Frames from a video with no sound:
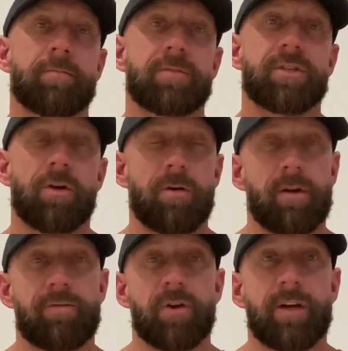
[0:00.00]
So
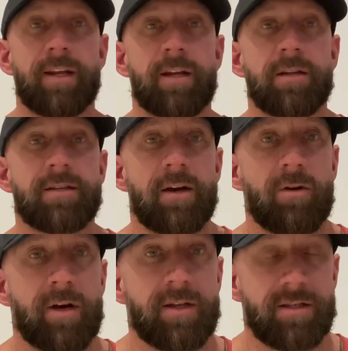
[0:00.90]
if you're getting into
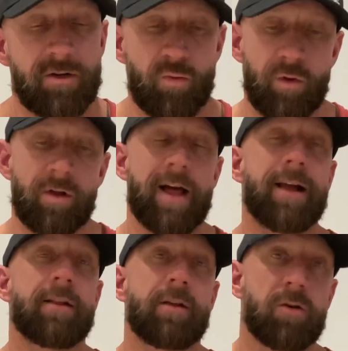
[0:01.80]
steroids, you will
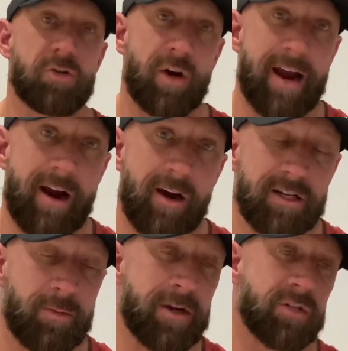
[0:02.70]
likely lose your hair,
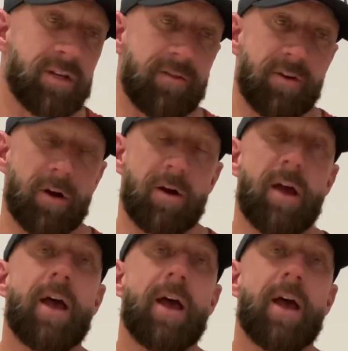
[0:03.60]
especially if your